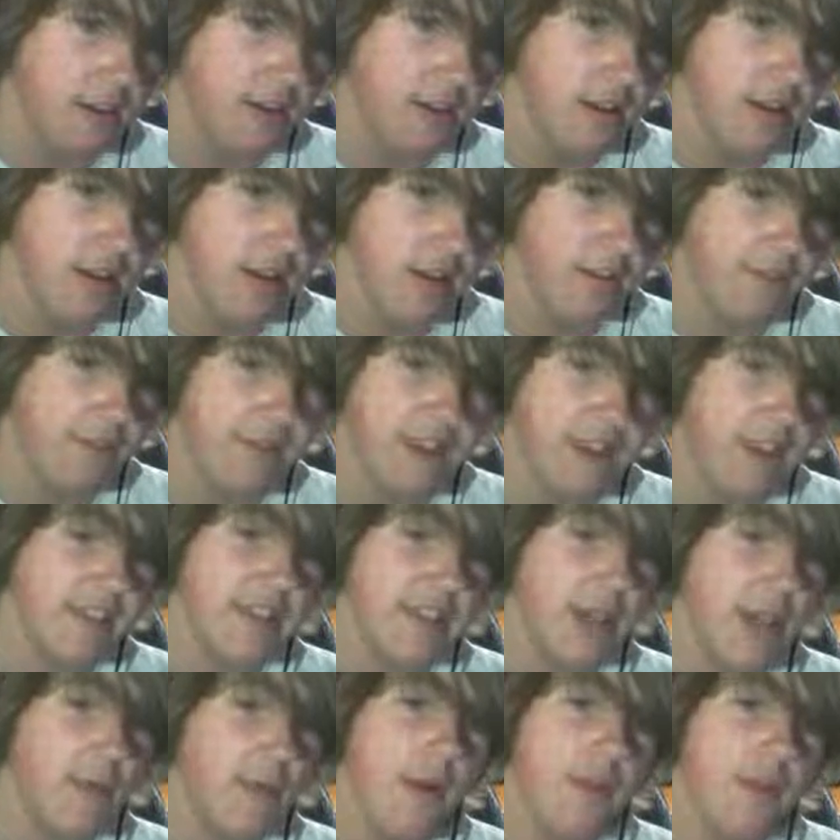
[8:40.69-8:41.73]
And if you get
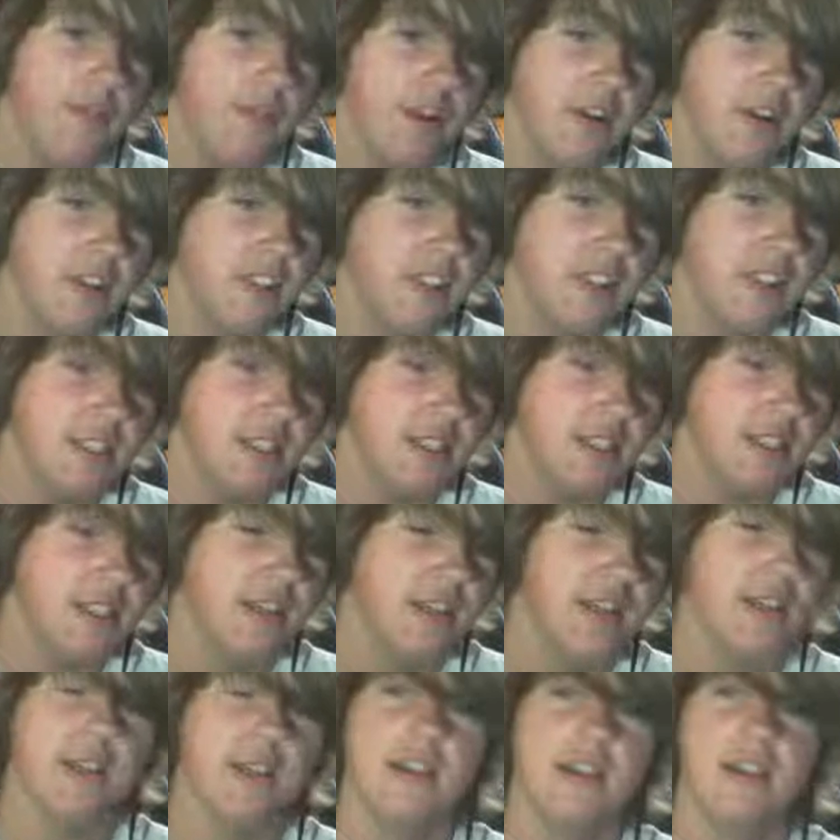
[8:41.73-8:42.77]
that reference,
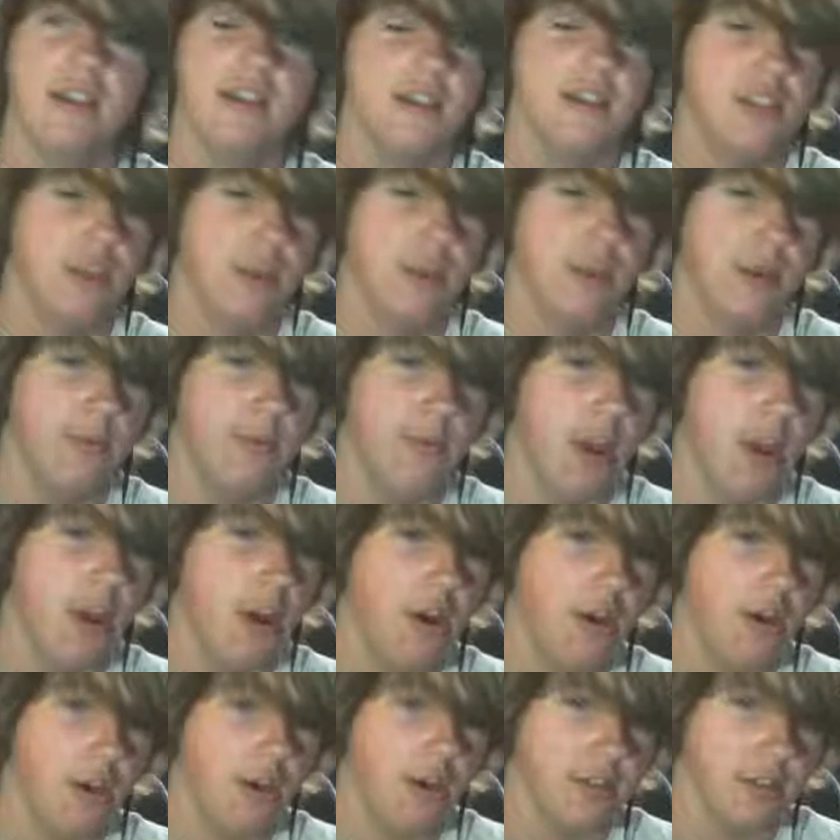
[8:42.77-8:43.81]
you win my
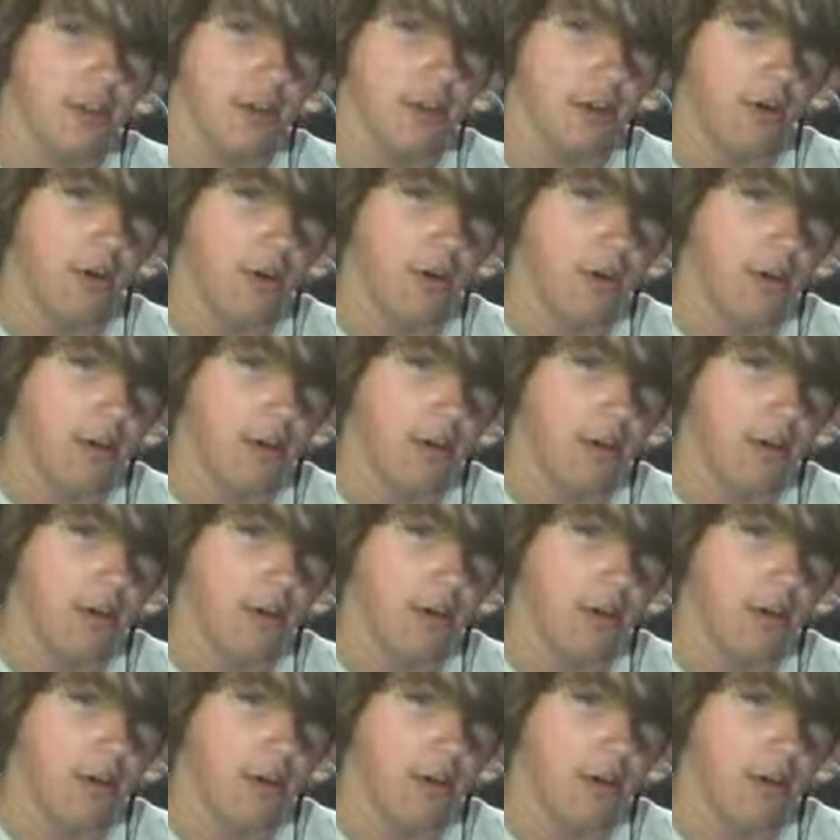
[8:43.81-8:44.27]
heart also.